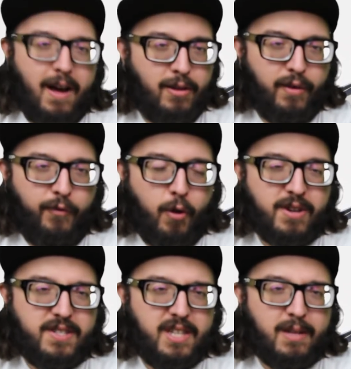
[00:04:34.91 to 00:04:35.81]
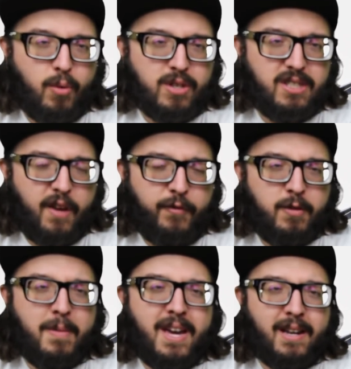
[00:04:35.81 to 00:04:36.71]
I look forward to seeing more stuff from
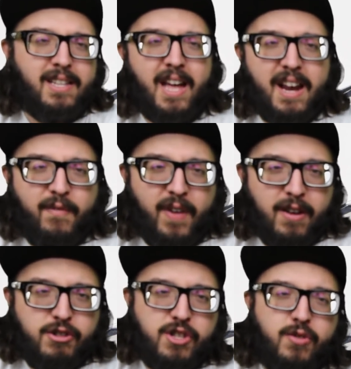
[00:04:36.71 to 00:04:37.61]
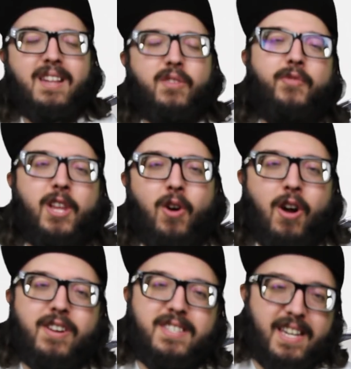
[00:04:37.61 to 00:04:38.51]
you, man. I'm glad I found you. As a fellow
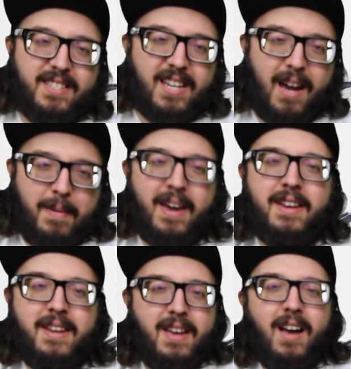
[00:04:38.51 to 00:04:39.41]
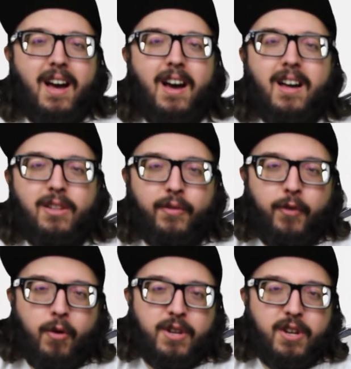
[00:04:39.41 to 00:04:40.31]
RSX guy, man, I look
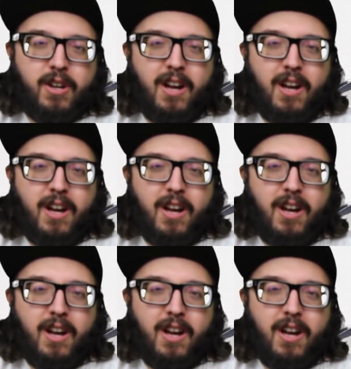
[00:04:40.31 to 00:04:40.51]
forward to your